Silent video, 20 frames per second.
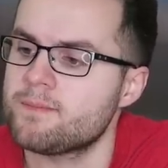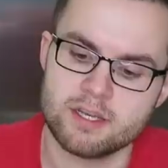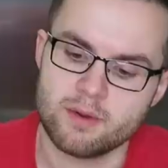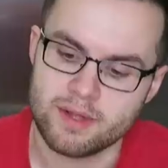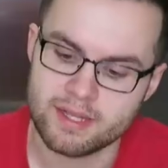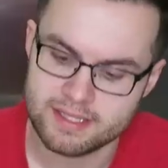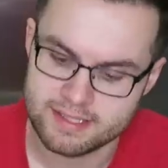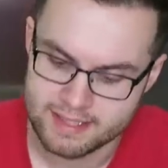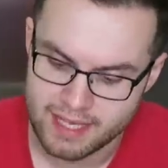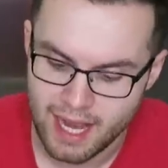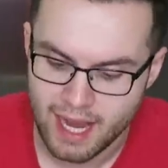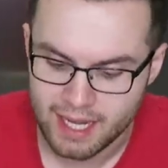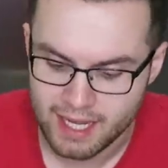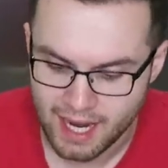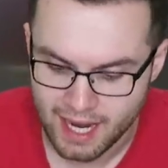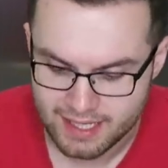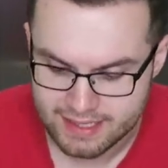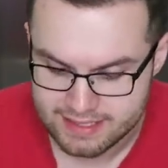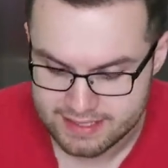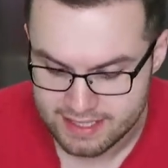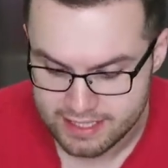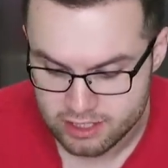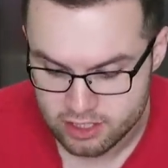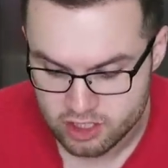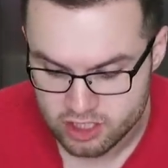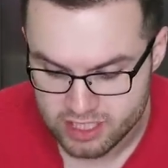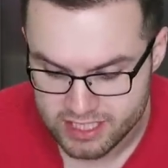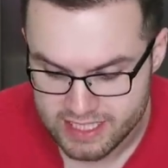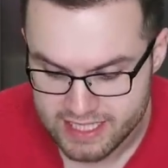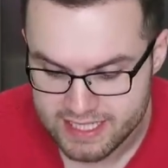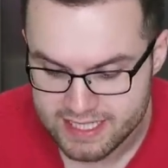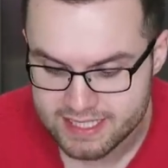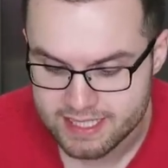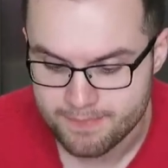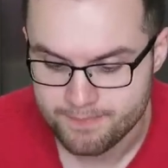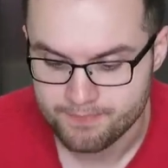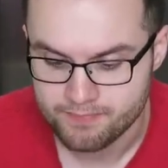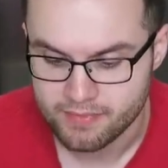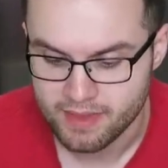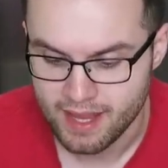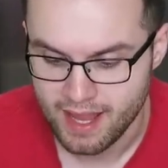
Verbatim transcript: So inside I see cheese,